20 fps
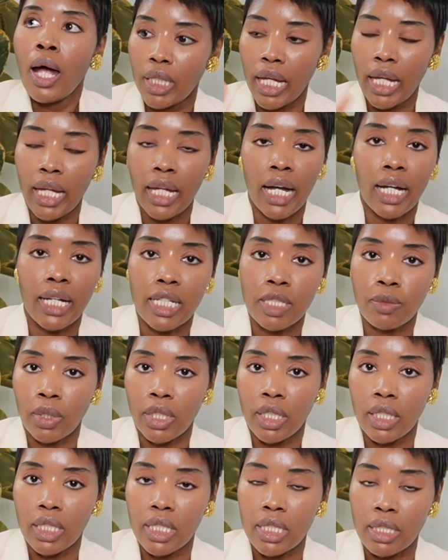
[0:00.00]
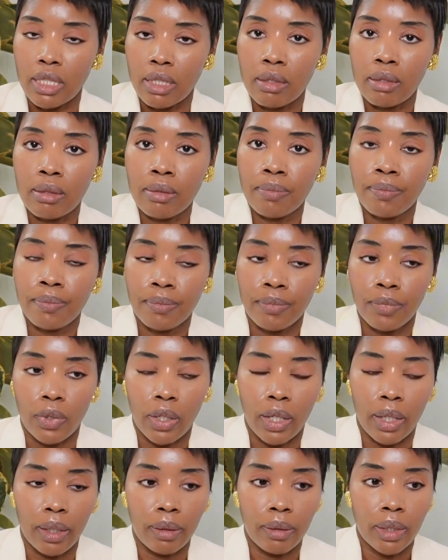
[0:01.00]
AI is what it is,
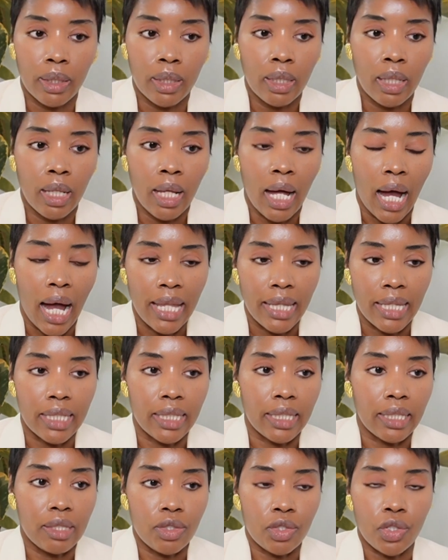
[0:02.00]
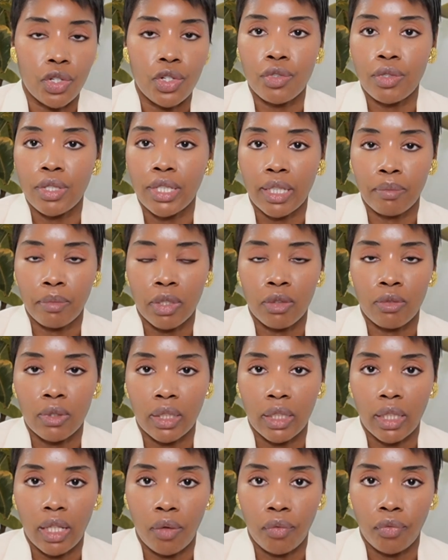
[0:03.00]
right? I think in surgery it can be
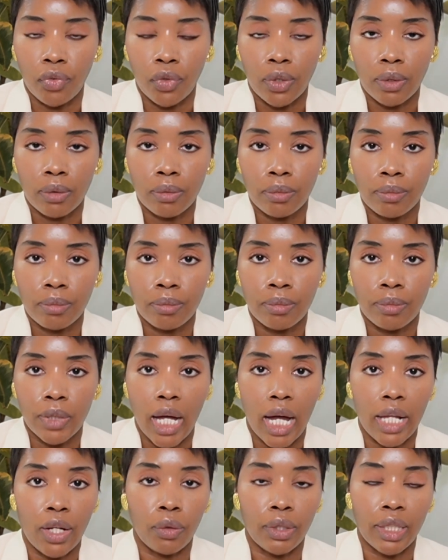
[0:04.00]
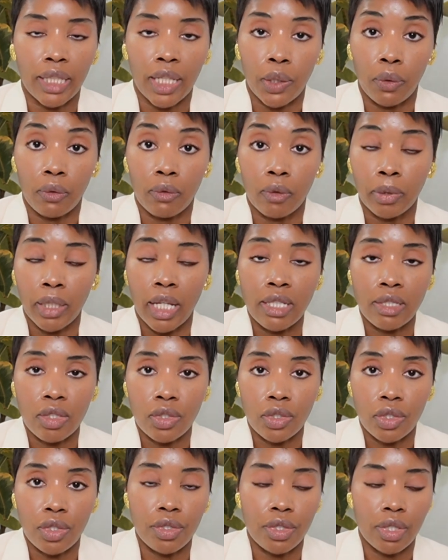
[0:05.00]
really helpful. I don't think it'll replace a
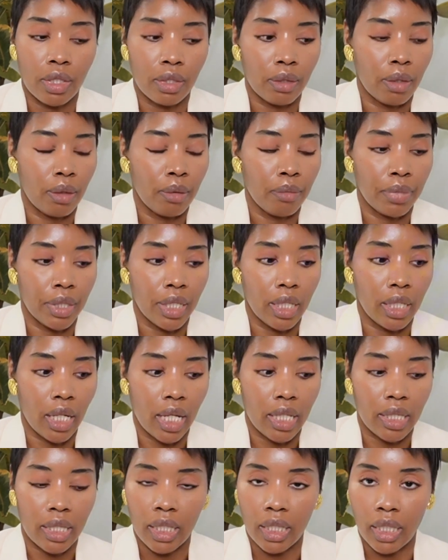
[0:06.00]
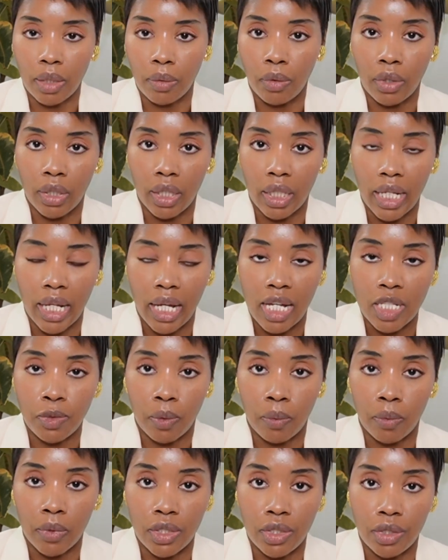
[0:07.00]
surgeon, but I think it will enhance
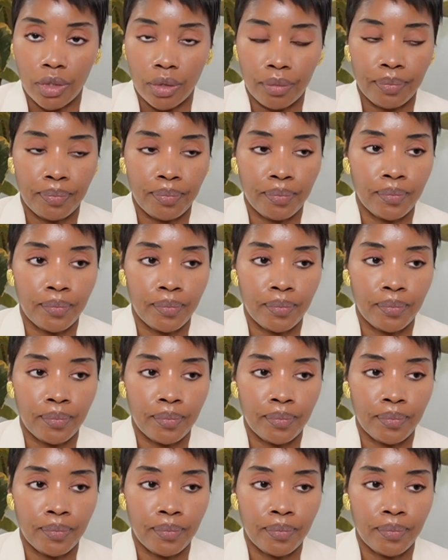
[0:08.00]
what we do.